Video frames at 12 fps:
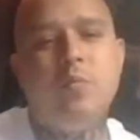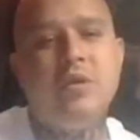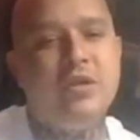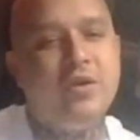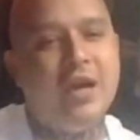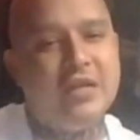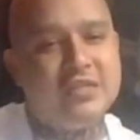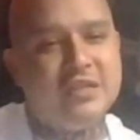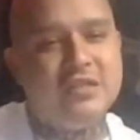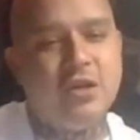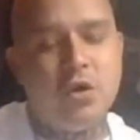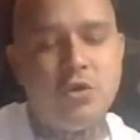But you guys
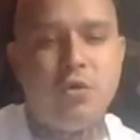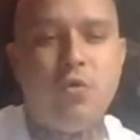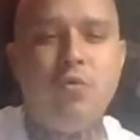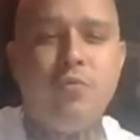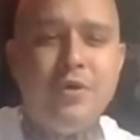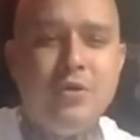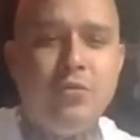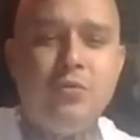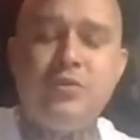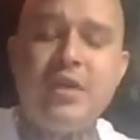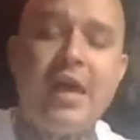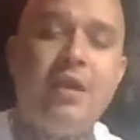can tell on the whole
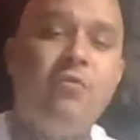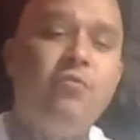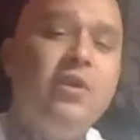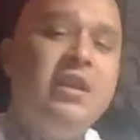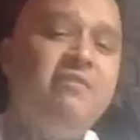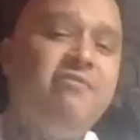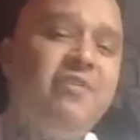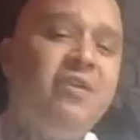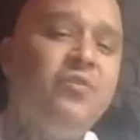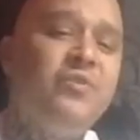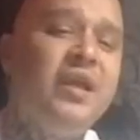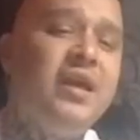views. I don't really
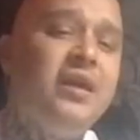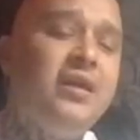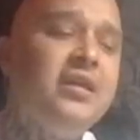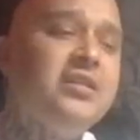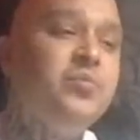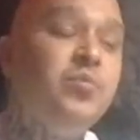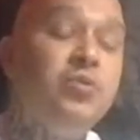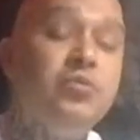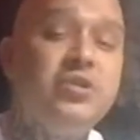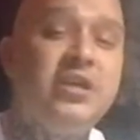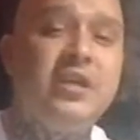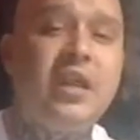feel that his
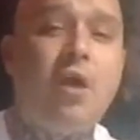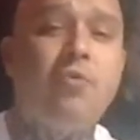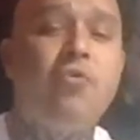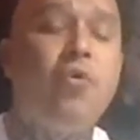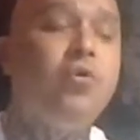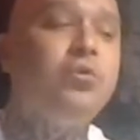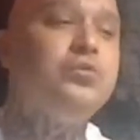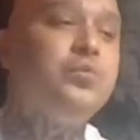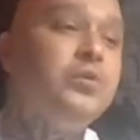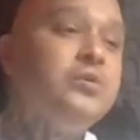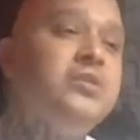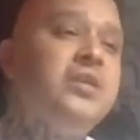music now, Toro's
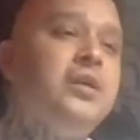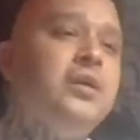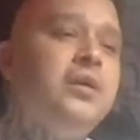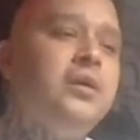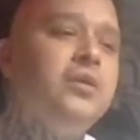music.